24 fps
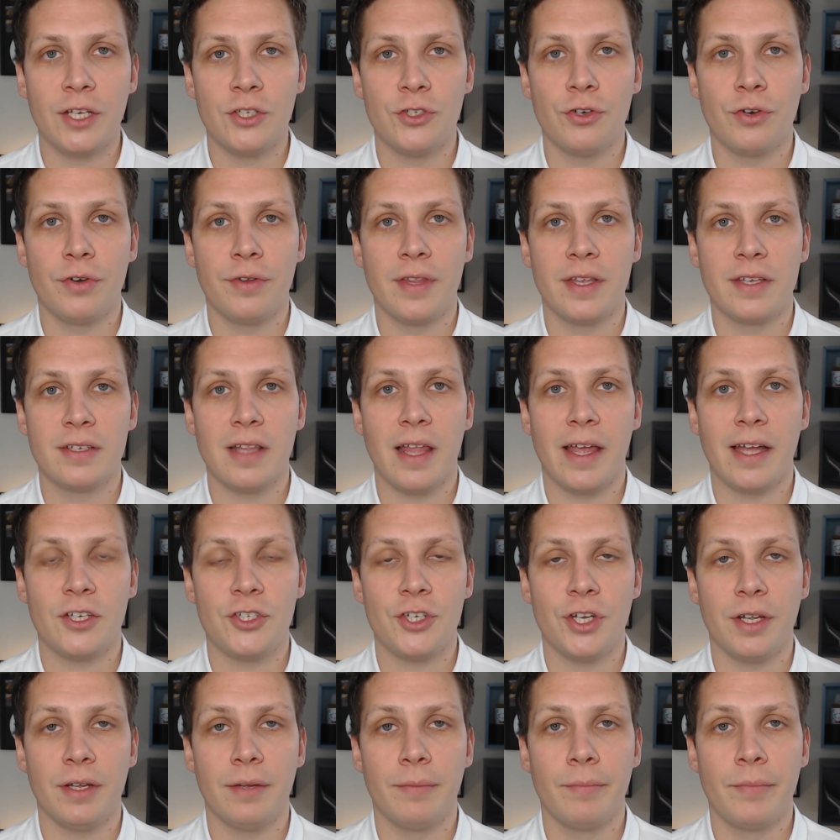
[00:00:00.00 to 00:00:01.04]
during this
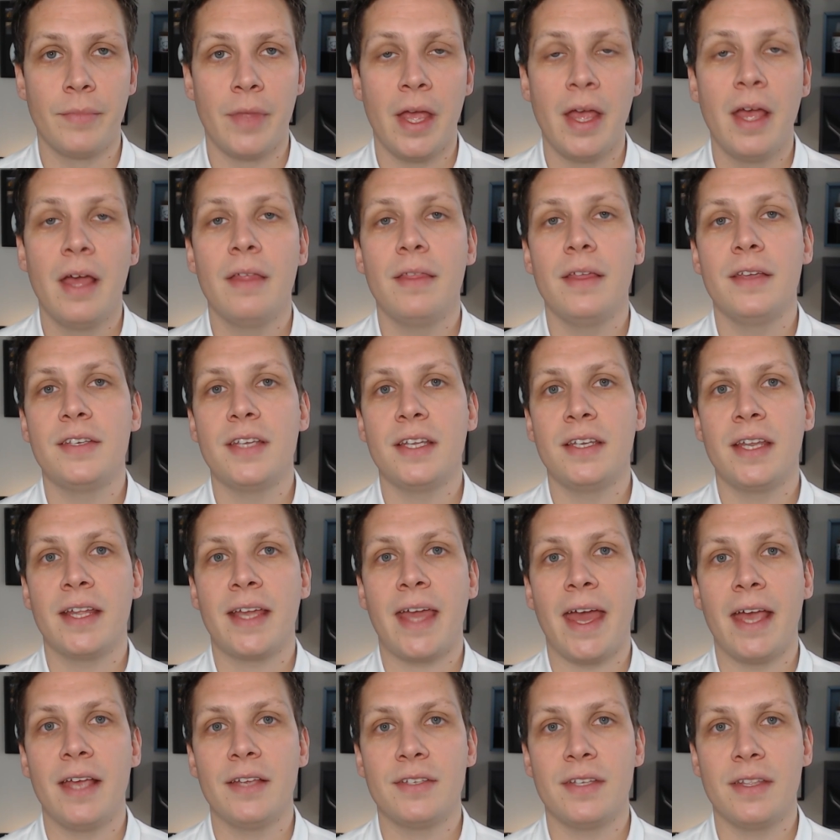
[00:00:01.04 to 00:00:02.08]
lecture. This
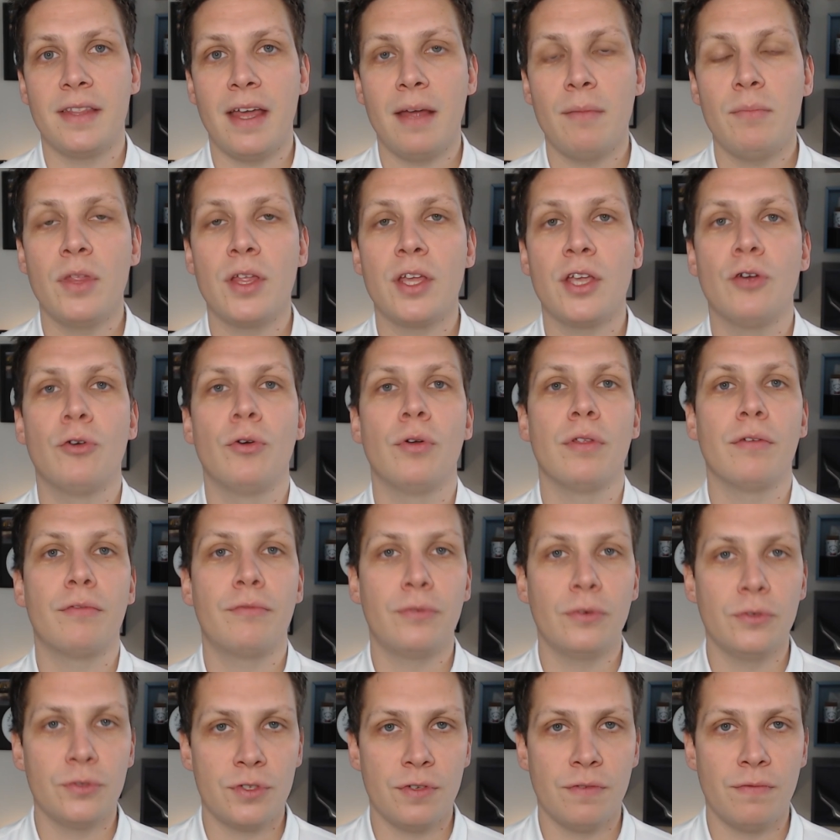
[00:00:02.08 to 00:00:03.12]
indicates to them that you're at the
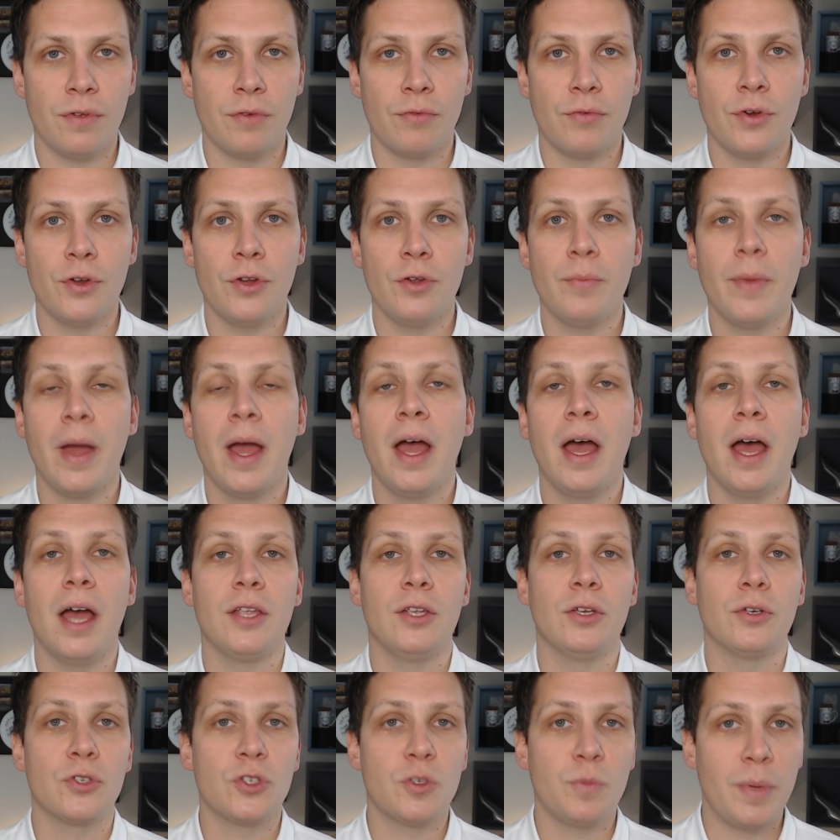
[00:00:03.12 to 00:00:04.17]
front of the room and
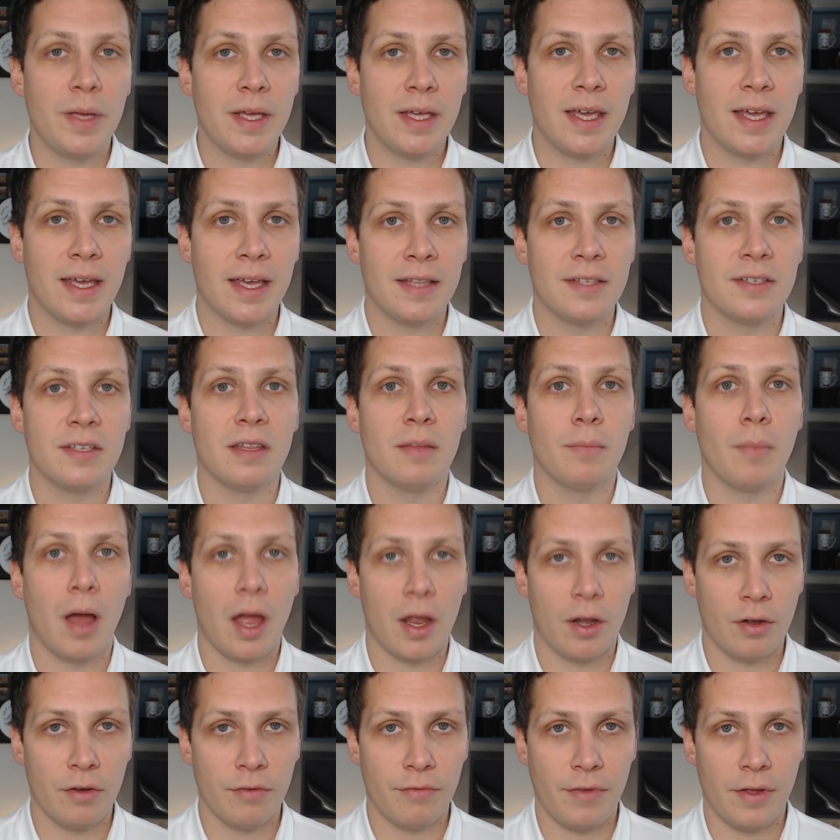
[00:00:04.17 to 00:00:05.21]
you're speaking into the
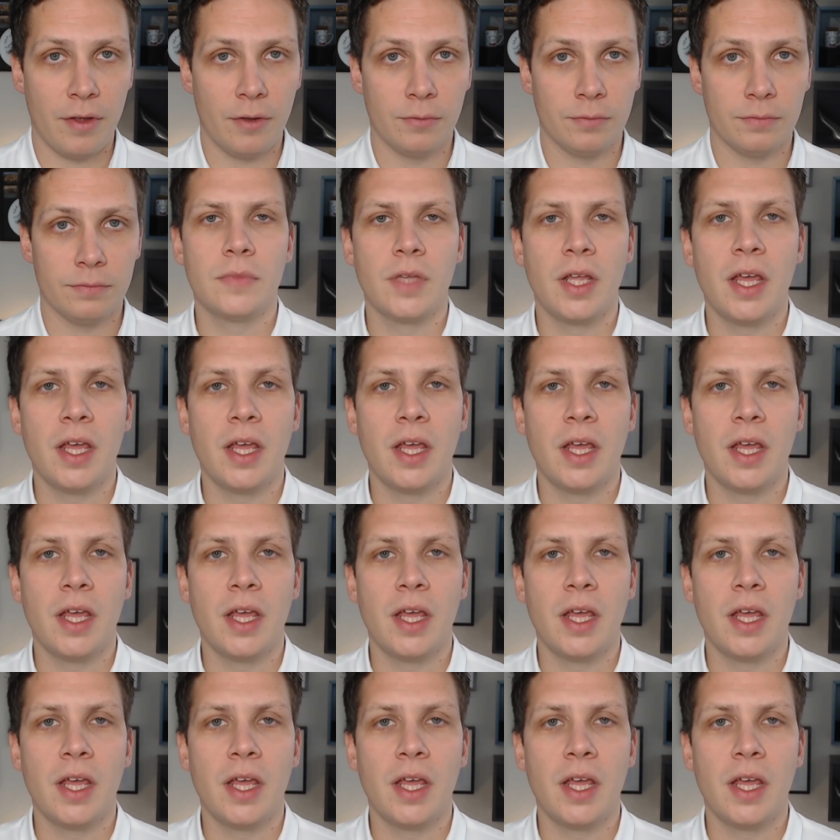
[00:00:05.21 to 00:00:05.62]
microphone.